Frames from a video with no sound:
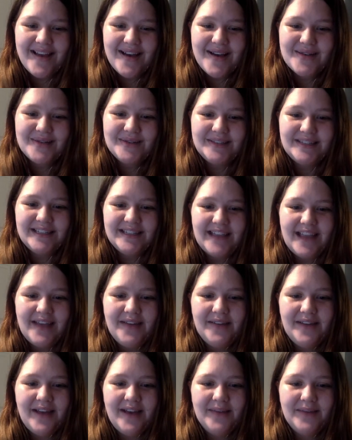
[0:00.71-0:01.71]
So
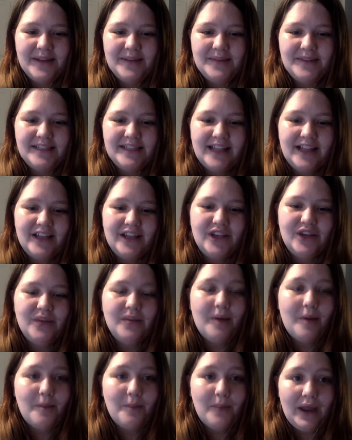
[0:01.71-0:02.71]
today I'm going to be telling you
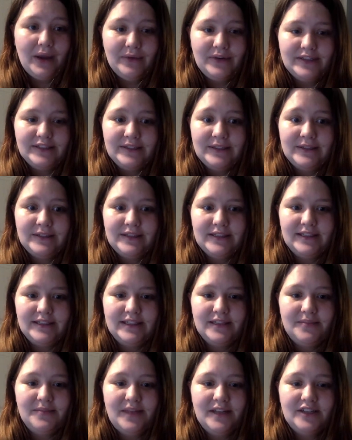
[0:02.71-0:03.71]
about my research into
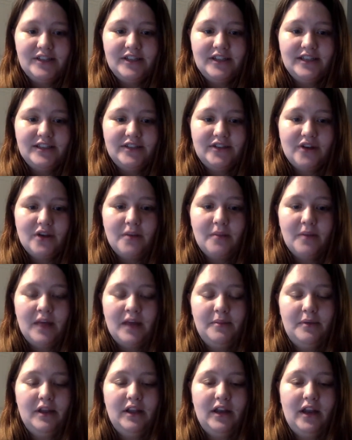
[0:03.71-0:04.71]
the major
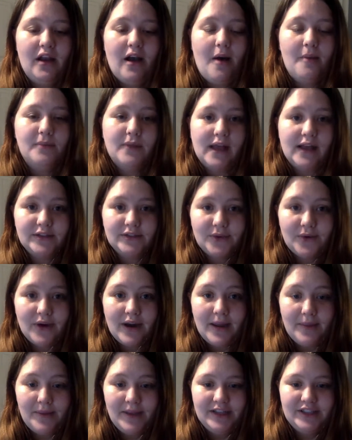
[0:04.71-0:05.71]
histocompatibility complex, or
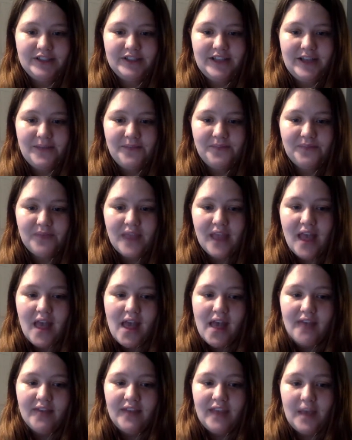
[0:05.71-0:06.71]
MHC.
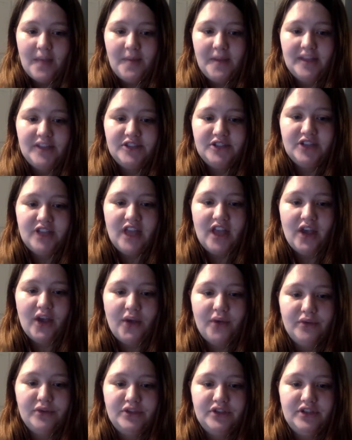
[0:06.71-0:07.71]
The MHC
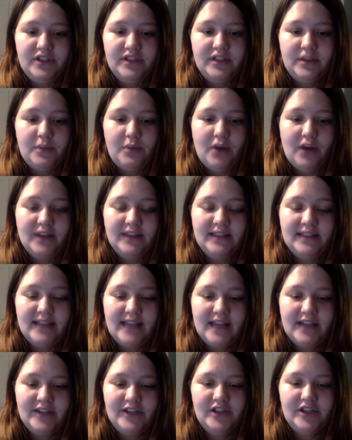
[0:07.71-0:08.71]
encodes genes that process
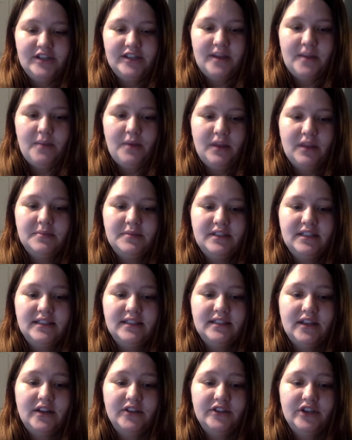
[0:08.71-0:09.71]
antigens and bring them to the
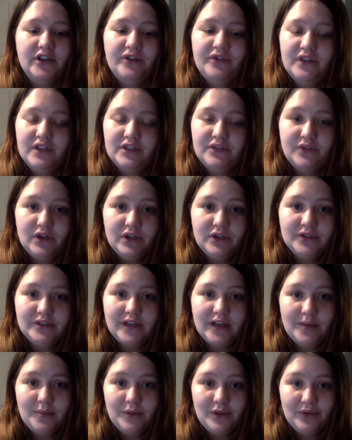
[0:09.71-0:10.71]
cell surface for use
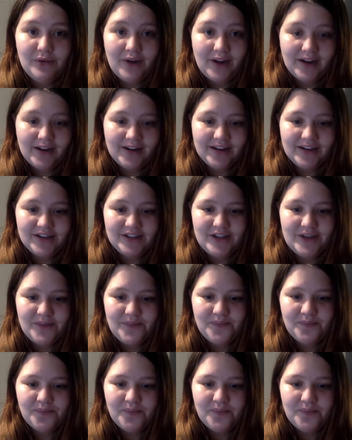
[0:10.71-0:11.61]
in immune recognition.